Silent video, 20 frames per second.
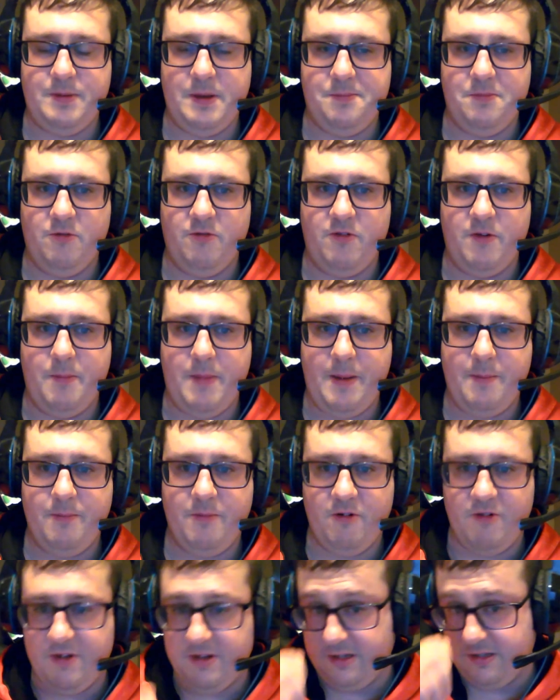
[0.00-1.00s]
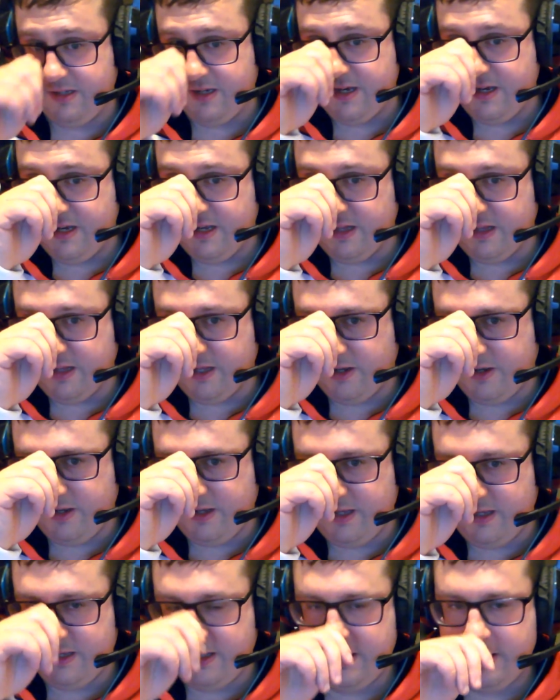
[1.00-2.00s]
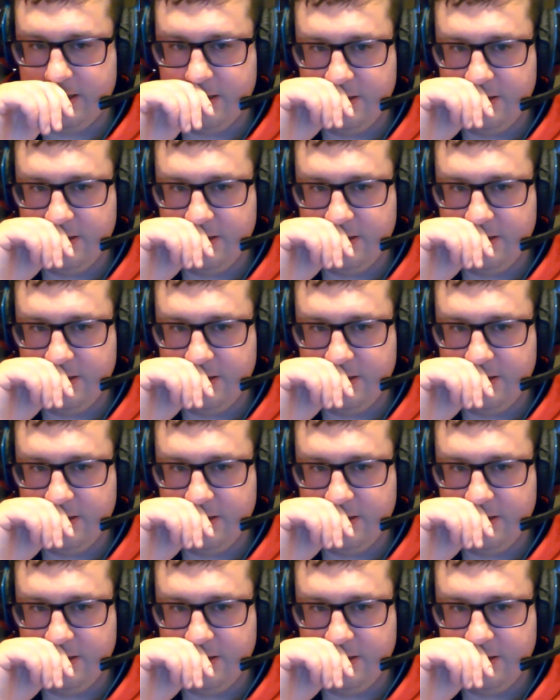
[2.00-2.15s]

people remember and like.